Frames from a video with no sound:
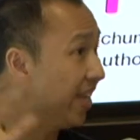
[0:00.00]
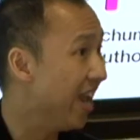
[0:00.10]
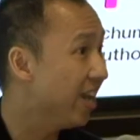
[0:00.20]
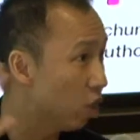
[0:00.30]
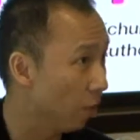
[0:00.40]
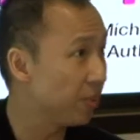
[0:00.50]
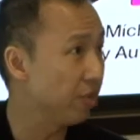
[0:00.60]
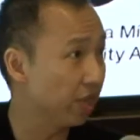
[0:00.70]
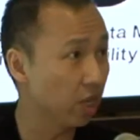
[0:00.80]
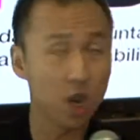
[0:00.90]
cannot be
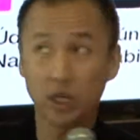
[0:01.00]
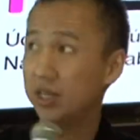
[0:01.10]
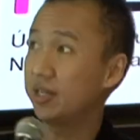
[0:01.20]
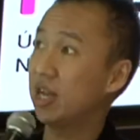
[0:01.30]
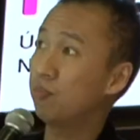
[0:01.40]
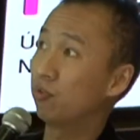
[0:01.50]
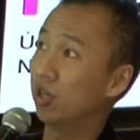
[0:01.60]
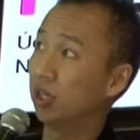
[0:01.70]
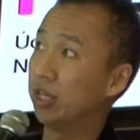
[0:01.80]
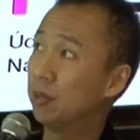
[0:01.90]
regarded
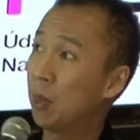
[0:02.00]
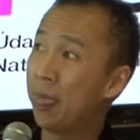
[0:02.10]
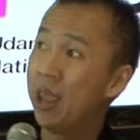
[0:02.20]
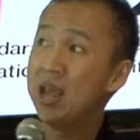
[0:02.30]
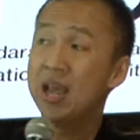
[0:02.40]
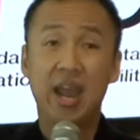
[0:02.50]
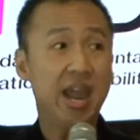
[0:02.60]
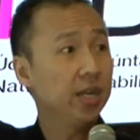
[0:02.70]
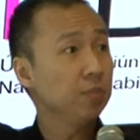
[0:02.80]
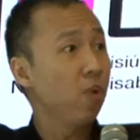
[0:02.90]
separately.
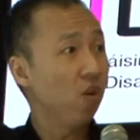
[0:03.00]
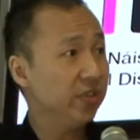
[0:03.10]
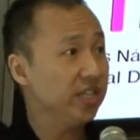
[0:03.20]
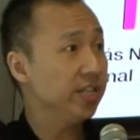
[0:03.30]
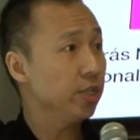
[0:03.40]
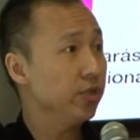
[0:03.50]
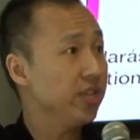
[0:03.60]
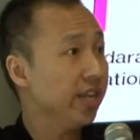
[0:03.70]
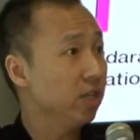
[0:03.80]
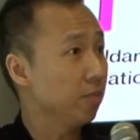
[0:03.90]
And poverty and
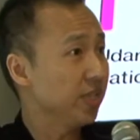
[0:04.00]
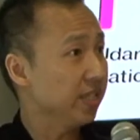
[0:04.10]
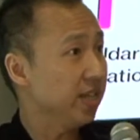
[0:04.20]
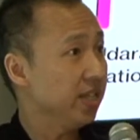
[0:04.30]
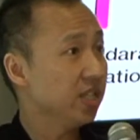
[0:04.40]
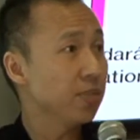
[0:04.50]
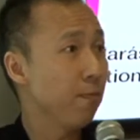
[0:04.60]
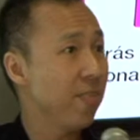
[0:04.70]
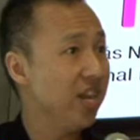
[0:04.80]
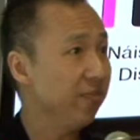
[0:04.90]
socioeconomic status
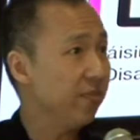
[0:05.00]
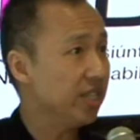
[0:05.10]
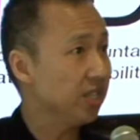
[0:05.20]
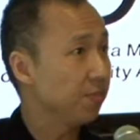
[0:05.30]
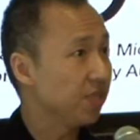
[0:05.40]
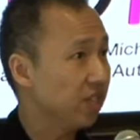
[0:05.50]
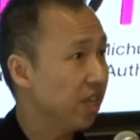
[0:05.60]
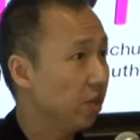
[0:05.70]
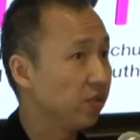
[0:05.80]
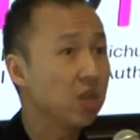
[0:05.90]
manifest
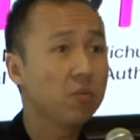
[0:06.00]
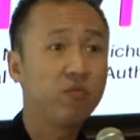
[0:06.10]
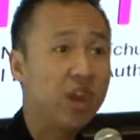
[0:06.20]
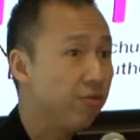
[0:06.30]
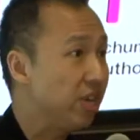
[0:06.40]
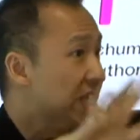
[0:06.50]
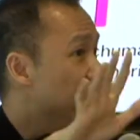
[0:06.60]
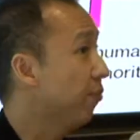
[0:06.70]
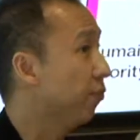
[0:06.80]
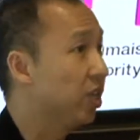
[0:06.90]
themselves very
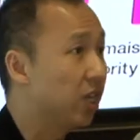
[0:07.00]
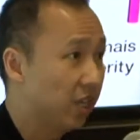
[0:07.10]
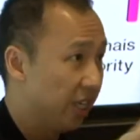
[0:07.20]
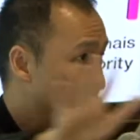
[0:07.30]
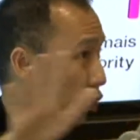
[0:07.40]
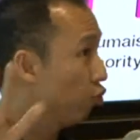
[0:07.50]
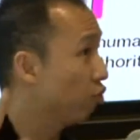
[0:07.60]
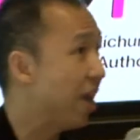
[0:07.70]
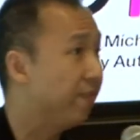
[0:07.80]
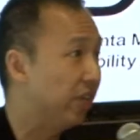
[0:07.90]
differently
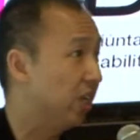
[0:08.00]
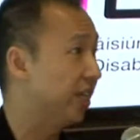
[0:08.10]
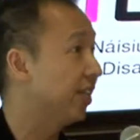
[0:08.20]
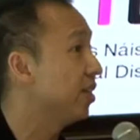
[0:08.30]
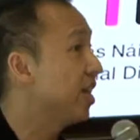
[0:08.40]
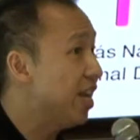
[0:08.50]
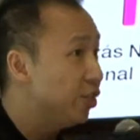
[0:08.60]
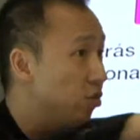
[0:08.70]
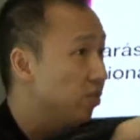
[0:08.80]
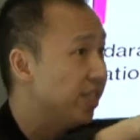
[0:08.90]
geographically at the
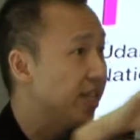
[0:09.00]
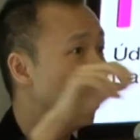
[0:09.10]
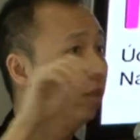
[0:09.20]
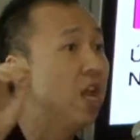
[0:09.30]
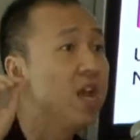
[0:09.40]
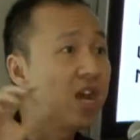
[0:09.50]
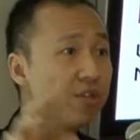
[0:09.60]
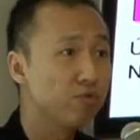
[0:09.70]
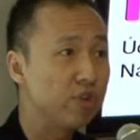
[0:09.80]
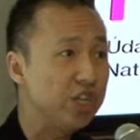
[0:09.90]
national scale, at
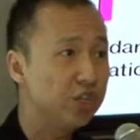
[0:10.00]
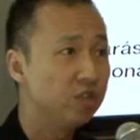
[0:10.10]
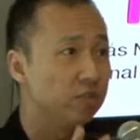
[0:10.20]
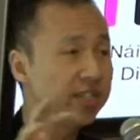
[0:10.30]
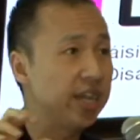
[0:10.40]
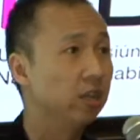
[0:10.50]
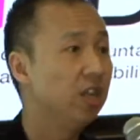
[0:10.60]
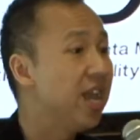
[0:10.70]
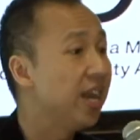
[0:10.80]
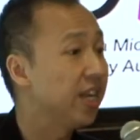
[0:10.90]
the regional scale,
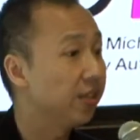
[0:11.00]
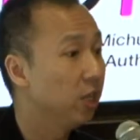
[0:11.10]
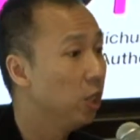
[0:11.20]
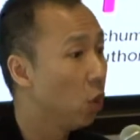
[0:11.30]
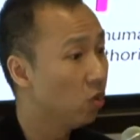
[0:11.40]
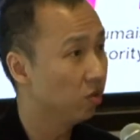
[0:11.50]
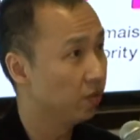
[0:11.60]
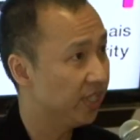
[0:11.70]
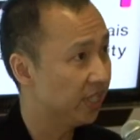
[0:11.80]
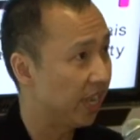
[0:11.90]
and at the local
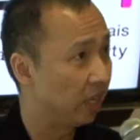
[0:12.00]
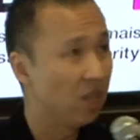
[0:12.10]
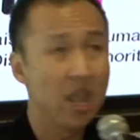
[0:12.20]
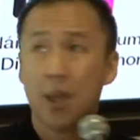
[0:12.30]
scale.